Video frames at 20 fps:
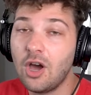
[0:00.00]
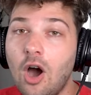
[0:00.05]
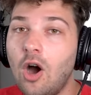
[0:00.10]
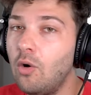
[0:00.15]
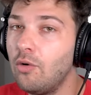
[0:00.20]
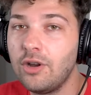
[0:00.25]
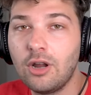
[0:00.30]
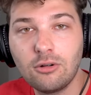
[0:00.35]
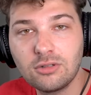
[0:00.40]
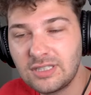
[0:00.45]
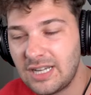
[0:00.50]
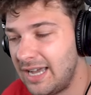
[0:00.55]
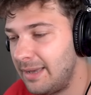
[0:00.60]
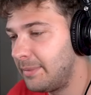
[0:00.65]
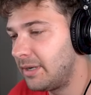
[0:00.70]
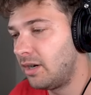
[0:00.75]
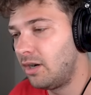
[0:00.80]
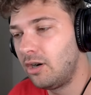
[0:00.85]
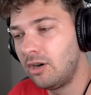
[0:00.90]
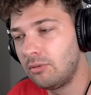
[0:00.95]
No, no
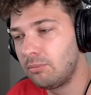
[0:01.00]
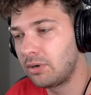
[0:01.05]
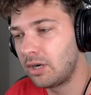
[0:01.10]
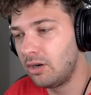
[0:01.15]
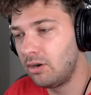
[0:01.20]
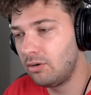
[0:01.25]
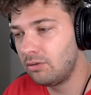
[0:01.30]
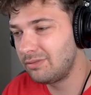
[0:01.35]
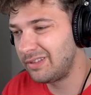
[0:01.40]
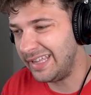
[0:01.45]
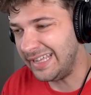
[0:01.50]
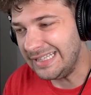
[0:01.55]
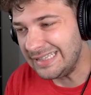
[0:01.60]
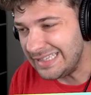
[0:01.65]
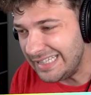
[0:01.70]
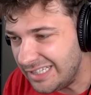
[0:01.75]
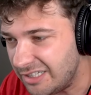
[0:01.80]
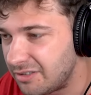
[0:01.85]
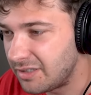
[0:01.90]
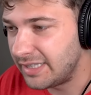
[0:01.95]
time at all, bro. Like,
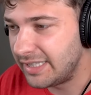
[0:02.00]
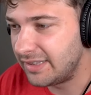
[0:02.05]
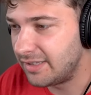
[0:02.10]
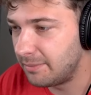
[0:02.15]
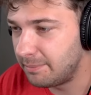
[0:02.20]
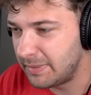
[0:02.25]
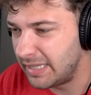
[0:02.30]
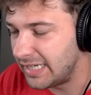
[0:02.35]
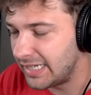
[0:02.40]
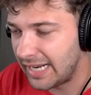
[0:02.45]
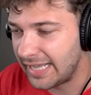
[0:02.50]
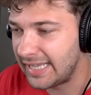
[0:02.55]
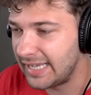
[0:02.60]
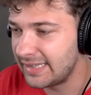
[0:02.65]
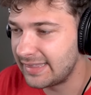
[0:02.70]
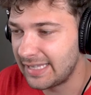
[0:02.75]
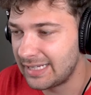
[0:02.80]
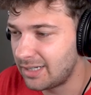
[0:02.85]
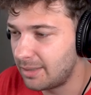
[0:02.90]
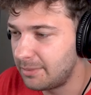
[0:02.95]
literally, the minute I
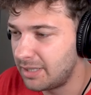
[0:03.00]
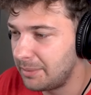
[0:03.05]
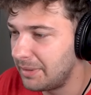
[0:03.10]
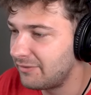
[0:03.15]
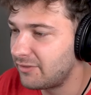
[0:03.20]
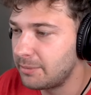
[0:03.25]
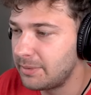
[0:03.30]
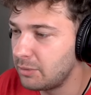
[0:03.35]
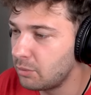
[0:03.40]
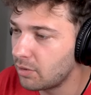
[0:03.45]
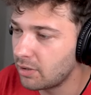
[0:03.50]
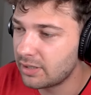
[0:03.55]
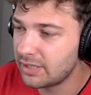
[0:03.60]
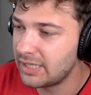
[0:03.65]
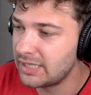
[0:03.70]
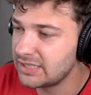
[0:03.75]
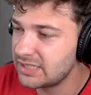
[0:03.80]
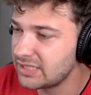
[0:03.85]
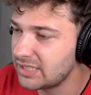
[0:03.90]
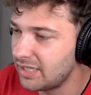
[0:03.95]
get there, I'm going to have to be
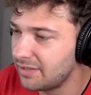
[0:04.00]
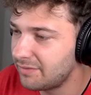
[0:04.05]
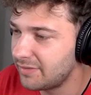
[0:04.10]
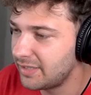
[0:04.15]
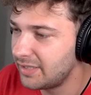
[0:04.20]
working on stuff.